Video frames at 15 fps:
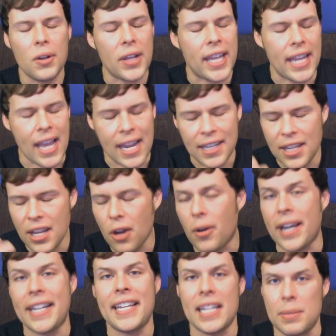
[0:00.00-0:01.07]
Okay, I know
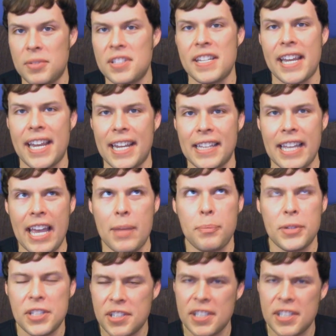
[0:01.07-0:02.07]
I keep saying that, but